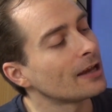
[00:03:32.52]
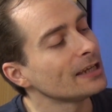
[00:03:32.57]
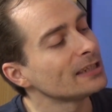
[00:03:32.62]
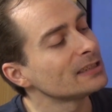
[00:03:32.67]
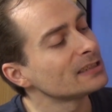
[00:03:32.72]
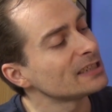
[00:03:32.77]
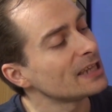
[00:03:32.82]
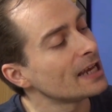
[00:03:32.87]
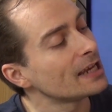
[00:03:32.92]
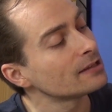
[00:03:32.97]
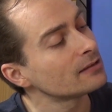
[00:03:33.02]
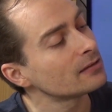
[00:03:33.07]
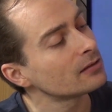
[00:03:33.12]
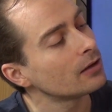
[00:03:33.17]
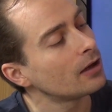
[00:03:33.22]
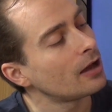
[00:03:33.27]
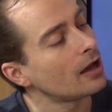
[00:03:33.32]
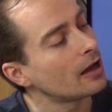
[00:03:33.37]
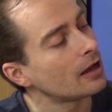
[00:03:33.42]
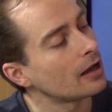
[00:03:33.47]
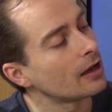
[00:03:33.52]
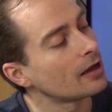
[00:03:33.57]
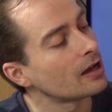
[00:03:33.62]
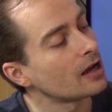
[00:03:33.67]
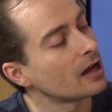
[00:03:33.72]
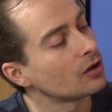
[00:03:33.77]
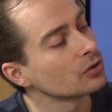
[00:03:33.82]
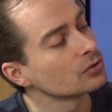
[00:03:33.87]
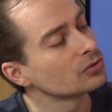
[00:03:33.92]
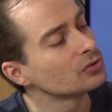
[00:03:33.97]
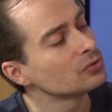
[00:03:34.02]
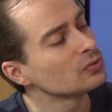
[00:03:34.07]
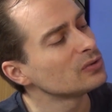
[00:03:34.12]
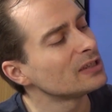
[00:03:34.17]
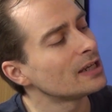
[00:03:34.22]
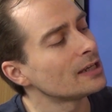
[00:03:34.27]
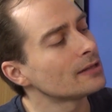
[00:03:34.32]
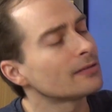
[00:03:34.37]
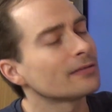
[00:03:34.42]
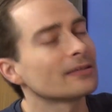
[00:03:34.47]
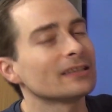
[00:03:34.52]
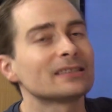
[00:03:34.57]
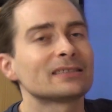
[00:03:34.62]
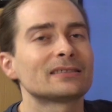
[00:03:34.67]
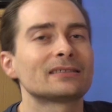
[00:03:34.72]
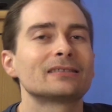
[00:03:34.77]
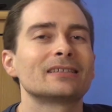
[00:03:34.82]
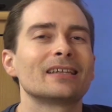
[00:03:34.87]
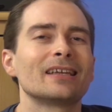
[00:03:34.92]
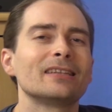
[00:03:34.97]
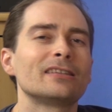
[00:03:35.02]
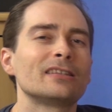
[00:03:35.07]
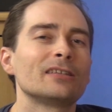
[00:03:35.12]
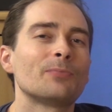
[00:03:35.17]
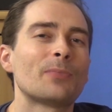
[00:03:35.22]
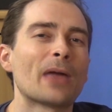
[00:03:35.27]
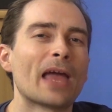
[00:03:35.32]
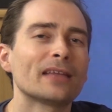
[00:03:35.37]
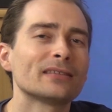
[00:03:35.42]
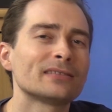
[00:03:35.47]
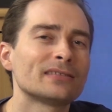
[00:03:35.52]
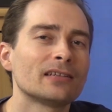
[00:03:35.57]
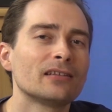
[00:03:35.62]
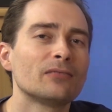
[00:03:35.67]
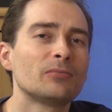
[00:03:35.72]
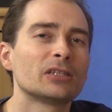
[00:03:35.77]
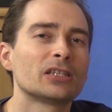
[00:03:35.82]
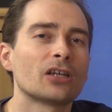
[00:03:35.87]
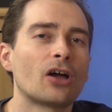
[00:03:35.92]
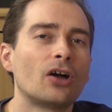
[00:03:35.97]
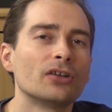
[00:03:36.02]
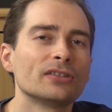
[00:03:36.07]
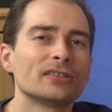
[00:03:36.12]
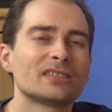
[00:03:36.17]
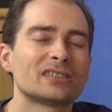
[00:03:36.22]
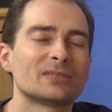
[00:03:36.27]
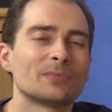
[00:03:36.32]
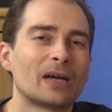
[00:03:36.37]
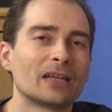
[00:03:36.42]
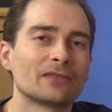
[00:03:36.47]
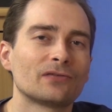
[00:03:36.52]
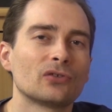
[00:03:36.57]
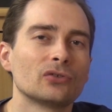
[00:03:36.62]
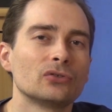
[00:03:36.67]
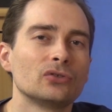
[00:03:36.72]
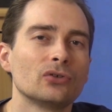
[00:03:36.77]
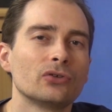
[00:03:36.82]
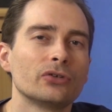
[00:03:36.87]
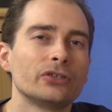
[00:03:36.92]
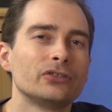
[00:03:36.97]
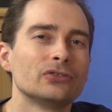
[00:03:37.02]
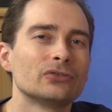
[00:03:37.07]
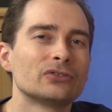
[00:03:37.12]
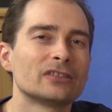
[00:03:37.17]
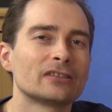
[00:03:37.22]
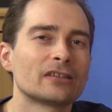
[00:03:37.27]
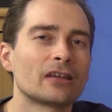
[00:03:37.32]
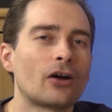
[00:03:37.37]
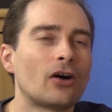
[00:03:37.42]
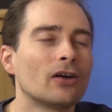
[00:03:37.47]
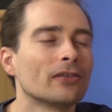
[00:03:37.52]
in the end, how to do that, it depends a little bit on the smartphone you're using.